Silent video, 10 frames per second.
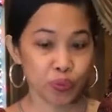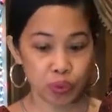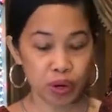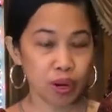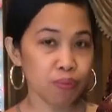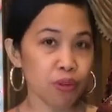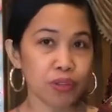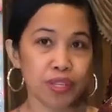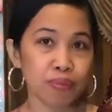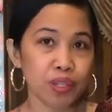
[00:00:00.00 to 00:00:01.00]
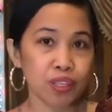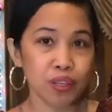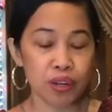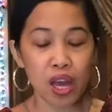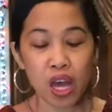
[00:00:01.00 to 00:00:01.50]
rub or something
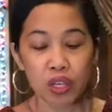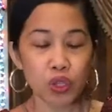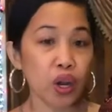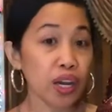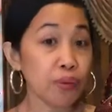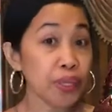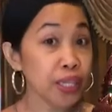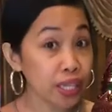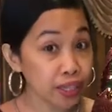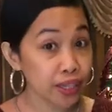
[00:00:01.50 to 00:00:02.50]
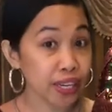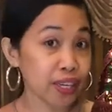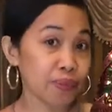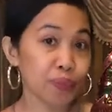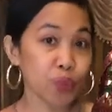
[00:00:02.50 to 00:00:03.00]
there. So I will get
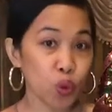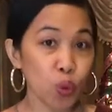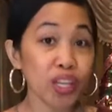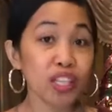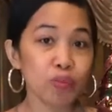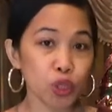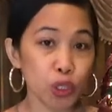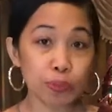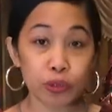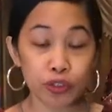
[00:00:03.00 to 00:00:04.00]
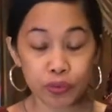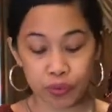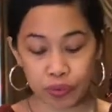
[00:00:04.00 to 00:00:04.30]
like 1 tablespoon.